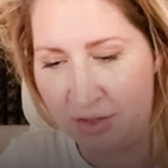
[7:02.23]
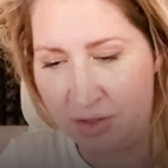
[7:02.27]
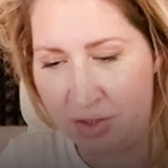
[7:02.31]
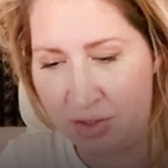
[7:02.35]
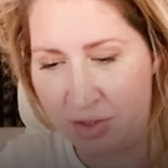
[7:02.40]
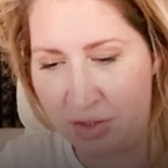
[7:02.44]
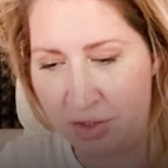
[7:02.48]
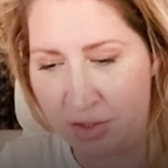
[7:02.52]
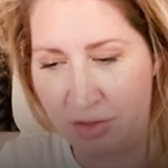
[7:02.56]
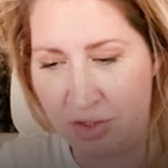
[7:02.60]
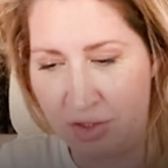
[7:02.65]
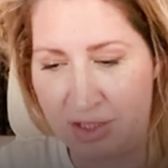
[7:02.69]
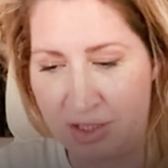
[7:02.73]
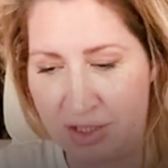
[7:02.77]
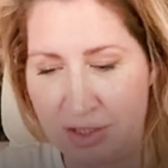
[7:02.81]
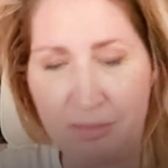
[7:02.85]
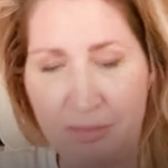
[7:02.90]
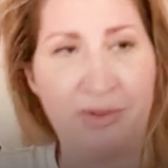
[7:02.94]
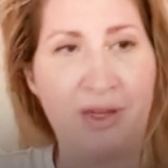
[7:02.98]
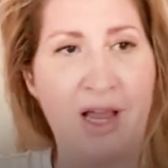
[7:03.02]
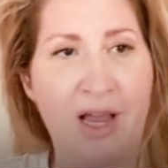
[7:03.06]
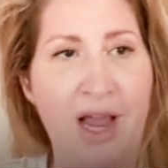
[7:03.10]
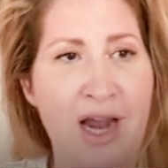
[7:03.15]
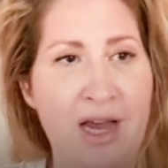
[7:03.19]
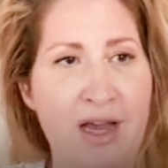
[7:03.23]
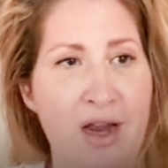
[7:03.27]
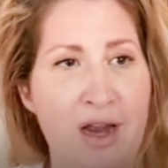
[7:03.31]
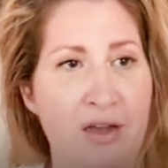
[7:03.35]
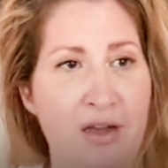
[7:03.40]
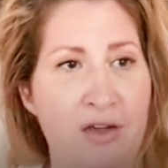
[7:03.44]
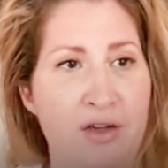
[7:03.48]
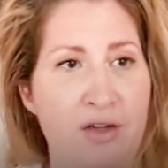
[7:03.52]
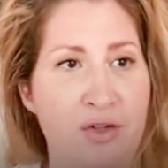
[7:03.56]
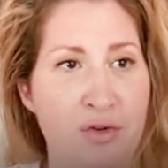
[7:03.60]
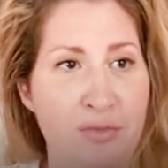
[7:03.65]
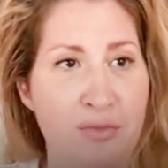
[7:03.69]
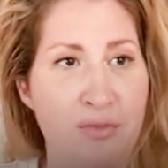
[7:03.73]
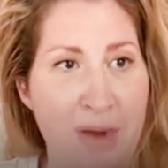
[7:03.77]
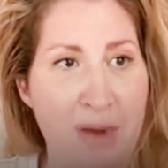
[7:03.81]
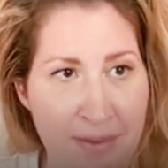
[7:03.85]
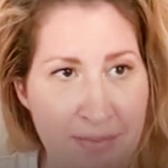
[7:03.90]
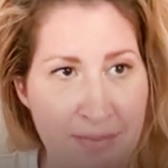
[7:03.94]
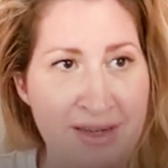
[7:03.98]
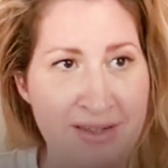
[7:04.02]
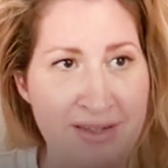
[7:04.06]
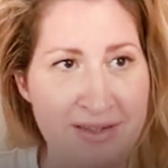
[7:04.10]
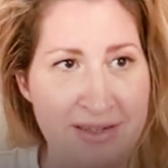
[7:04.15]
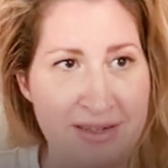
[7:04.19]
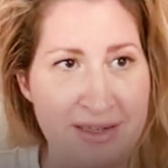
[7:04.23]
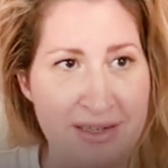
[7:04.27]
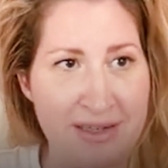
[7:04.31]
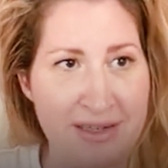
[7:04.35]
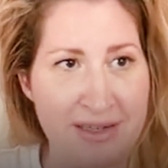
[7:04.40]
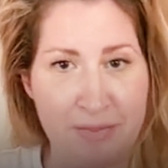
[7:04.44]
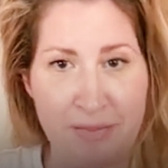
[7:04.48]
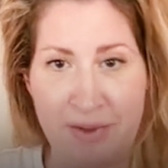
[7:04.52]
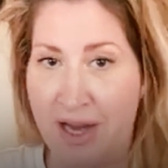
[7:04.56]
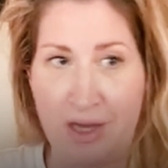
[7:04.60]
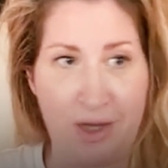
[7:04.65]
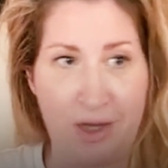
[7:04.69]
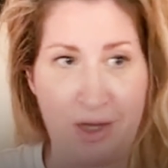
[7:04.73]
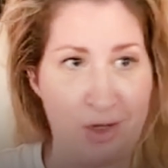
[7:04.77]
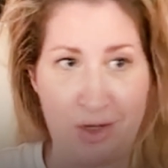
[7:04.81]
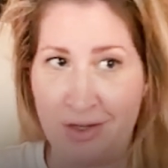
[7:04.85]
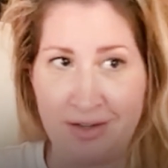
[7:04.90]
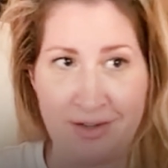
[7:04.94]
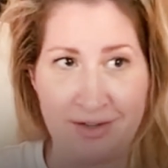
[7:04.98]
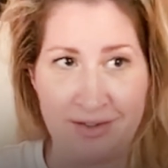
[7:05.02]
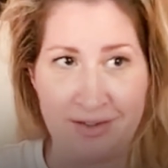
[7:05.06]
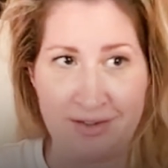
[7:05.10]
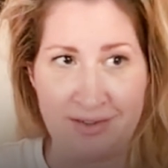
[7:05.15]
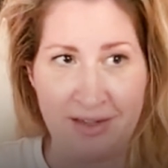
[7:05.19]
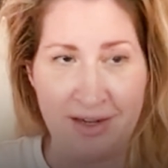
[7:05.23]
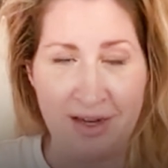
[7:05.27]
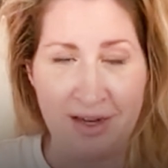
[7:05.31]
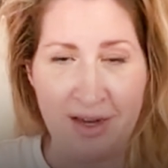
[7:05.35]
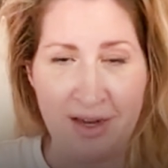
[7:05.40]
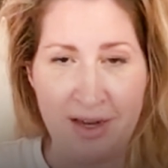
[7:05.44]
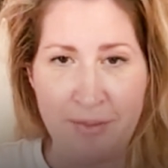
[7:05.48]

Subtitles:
should just apply that to my business, but I couldn't